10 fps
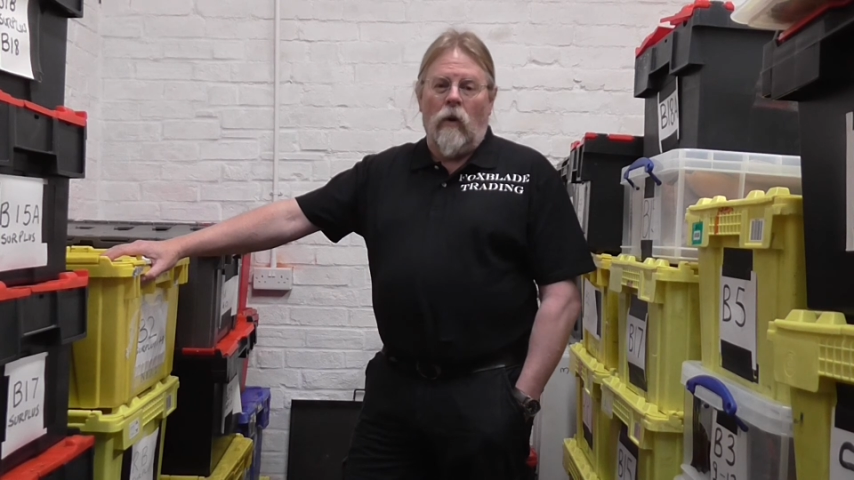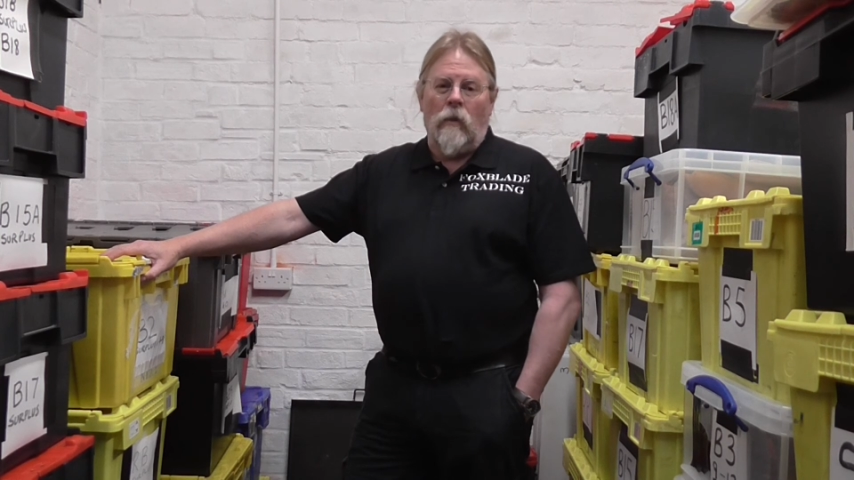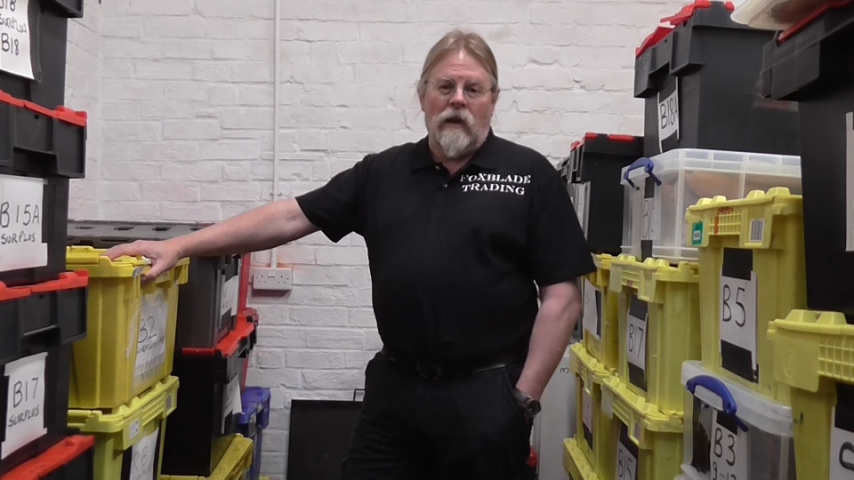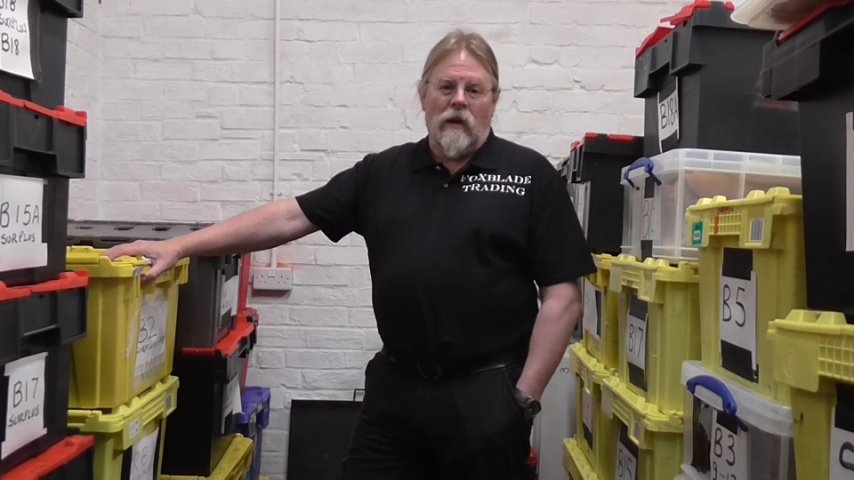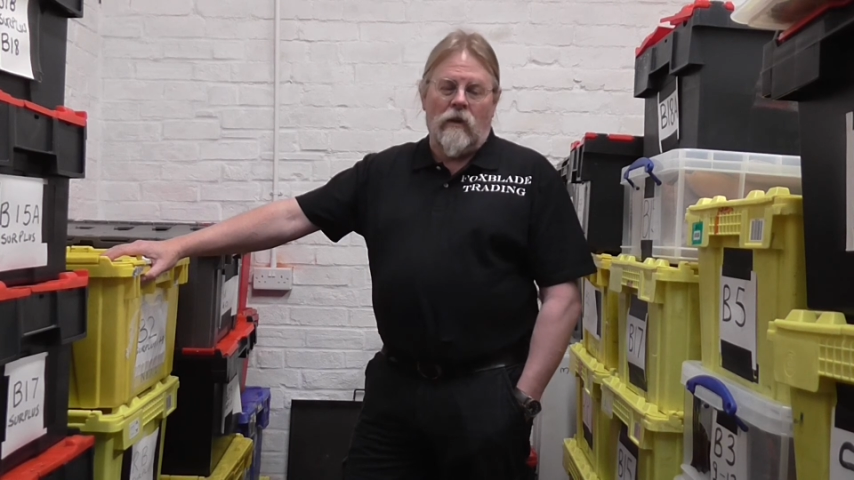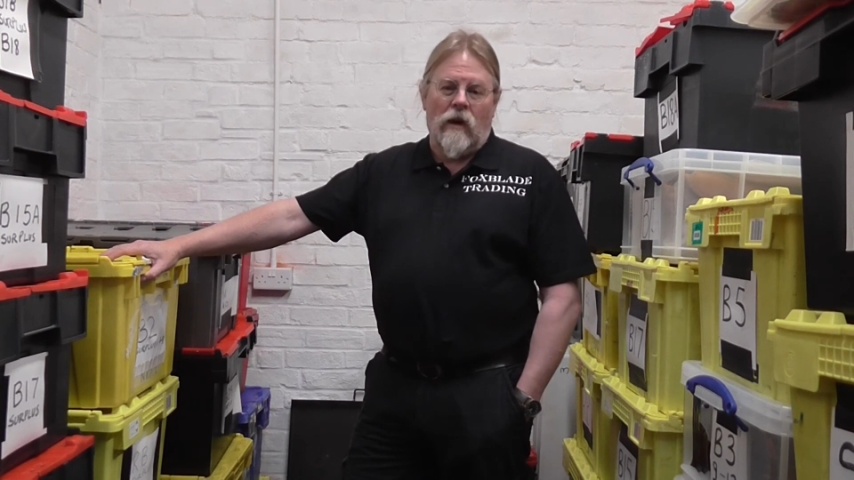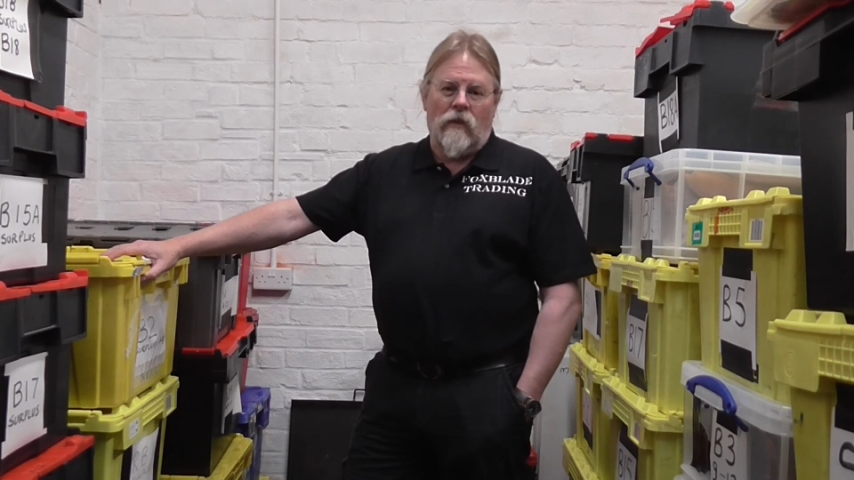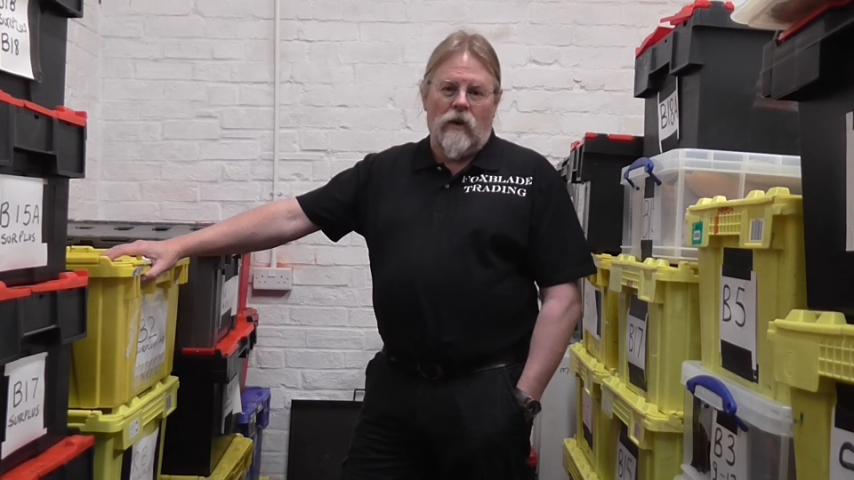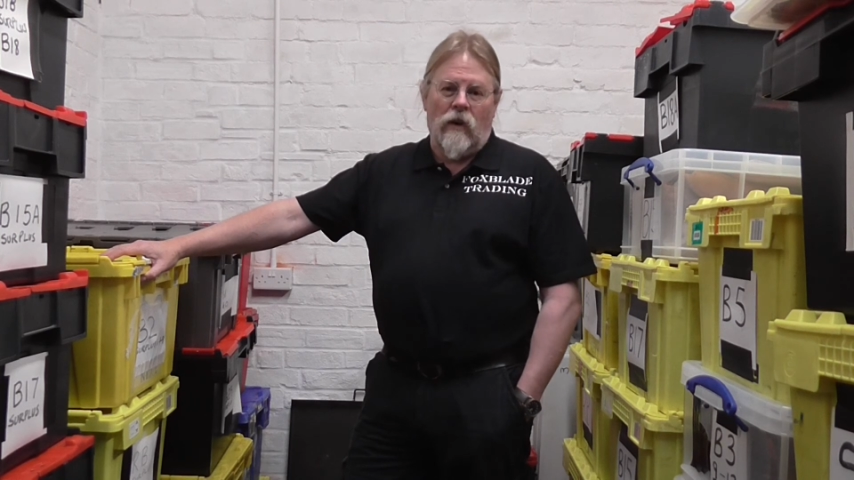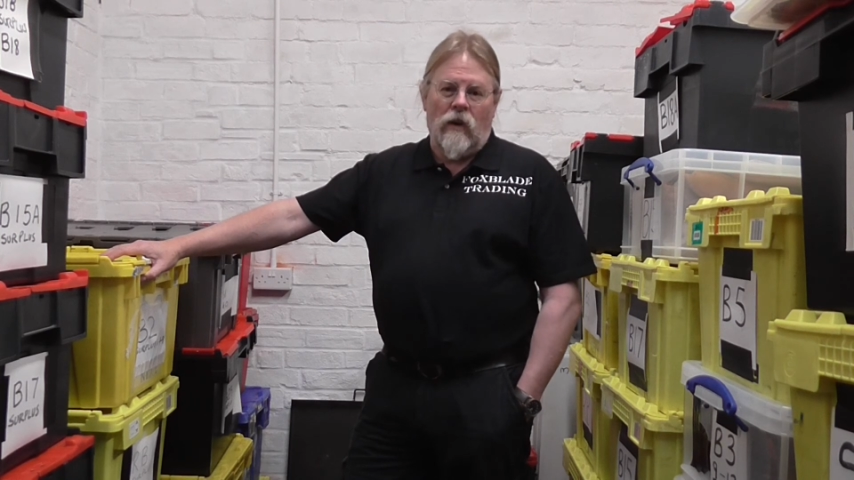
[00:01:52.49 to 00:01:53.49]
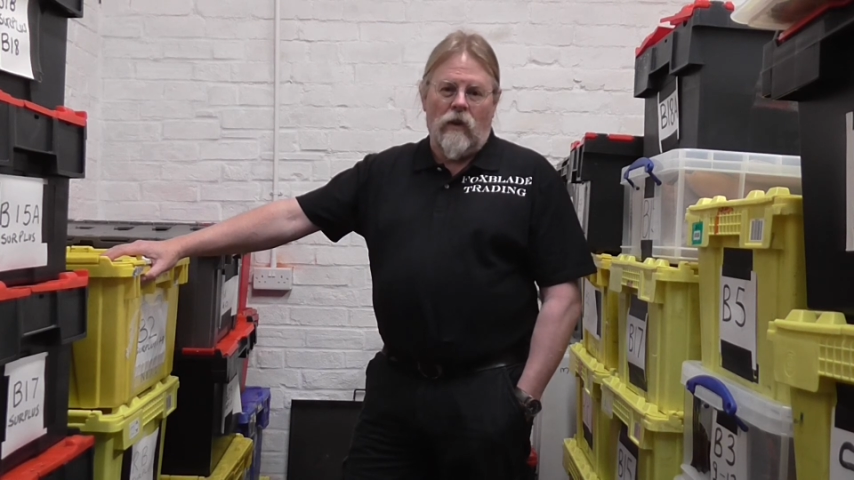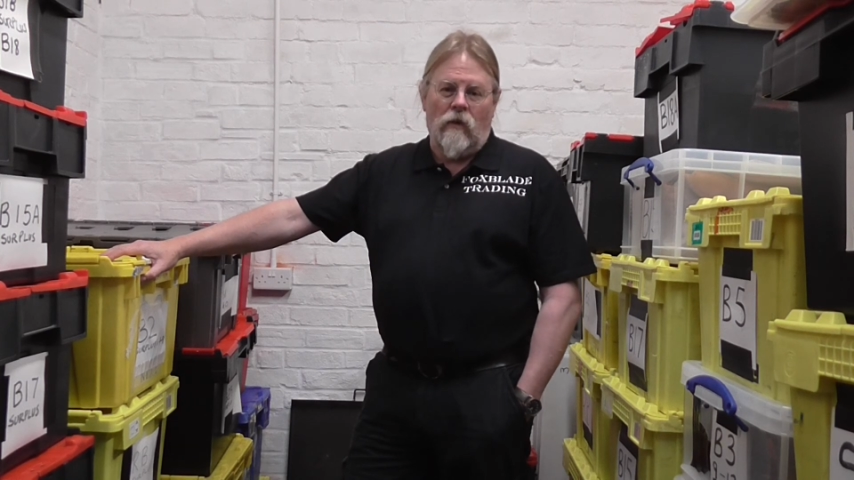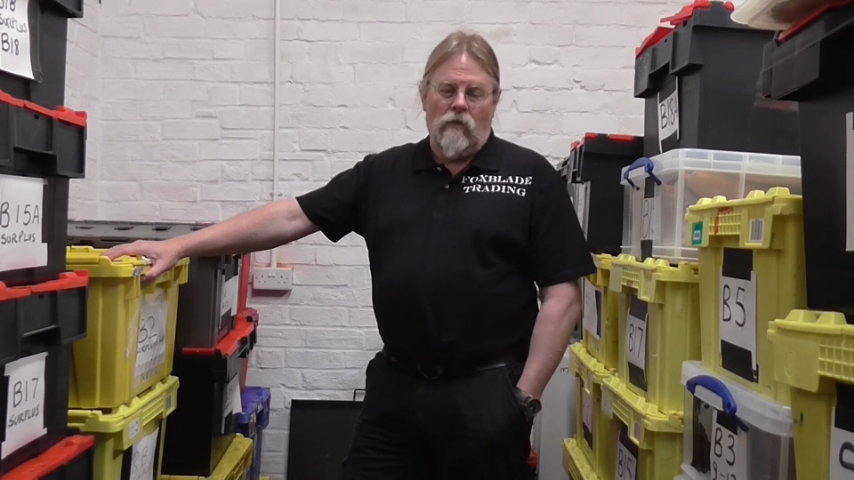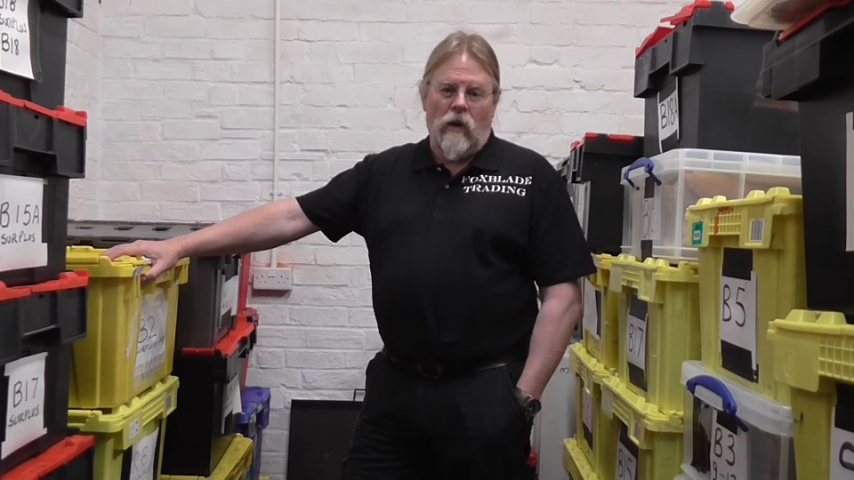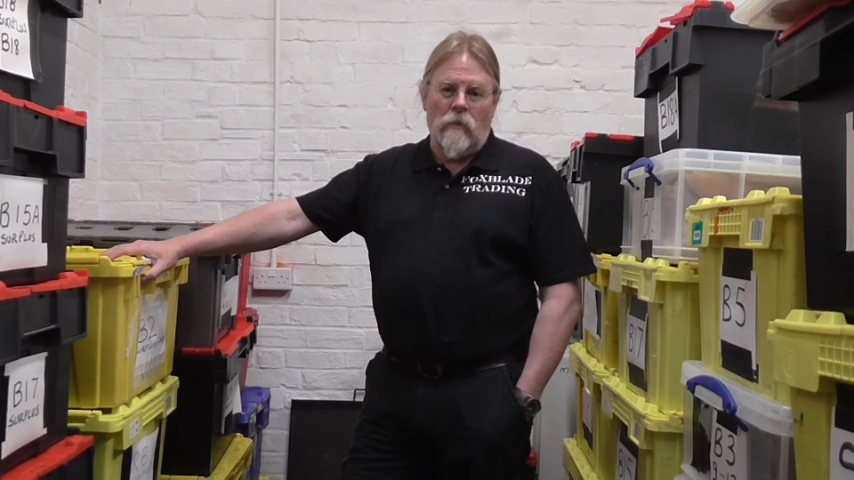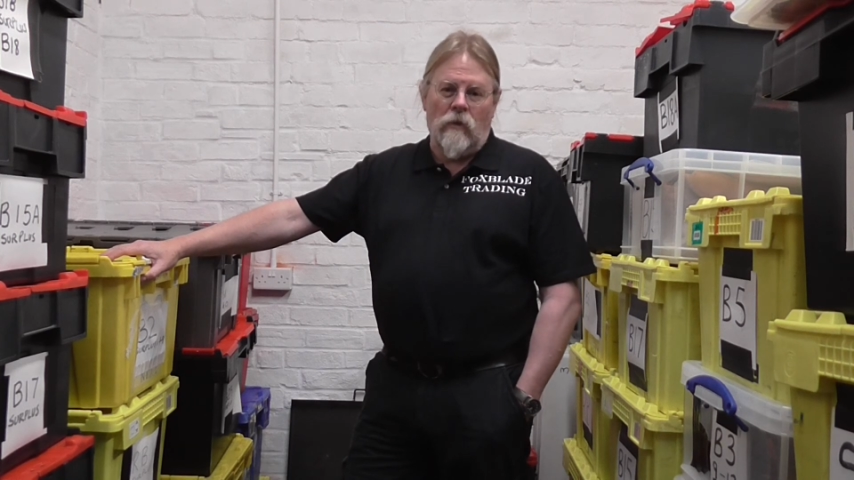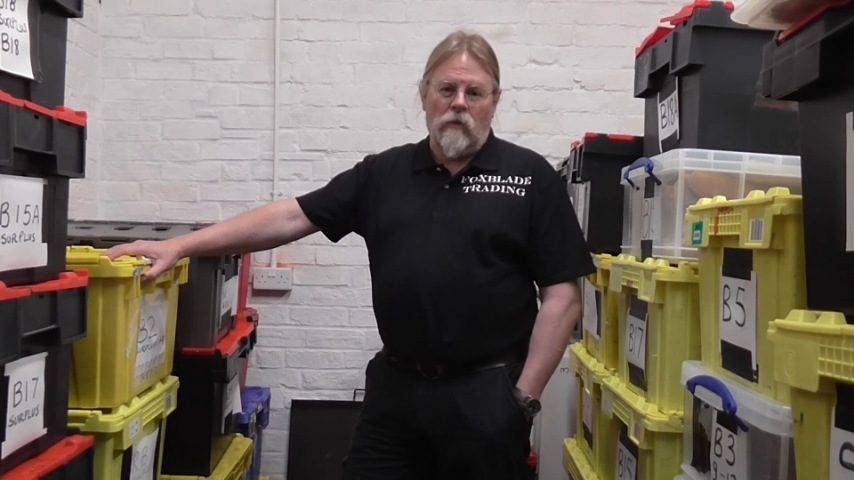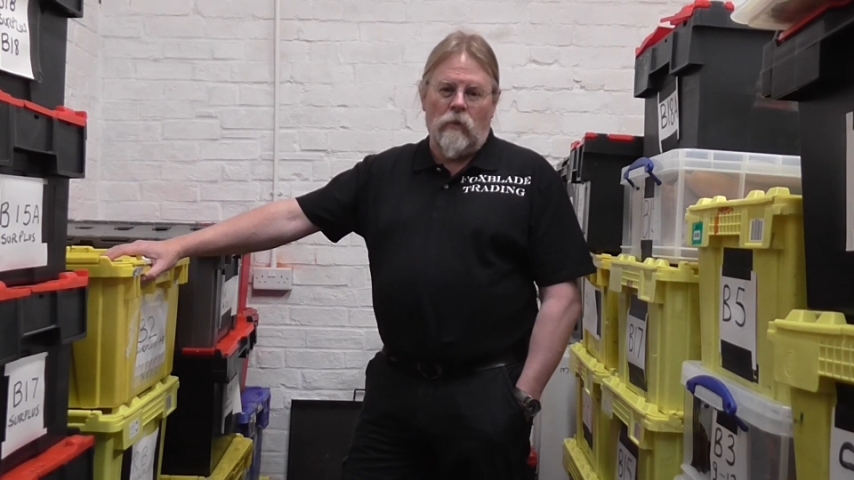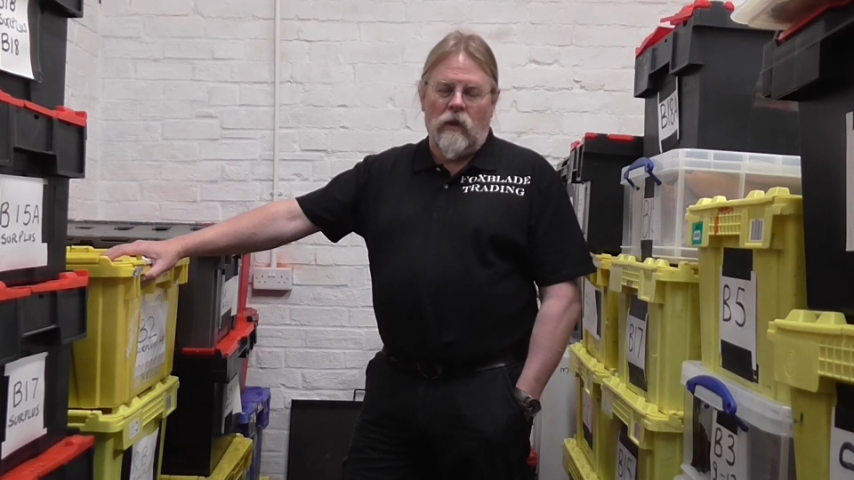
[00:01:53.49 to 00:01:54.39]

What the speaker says: and we now cover Romans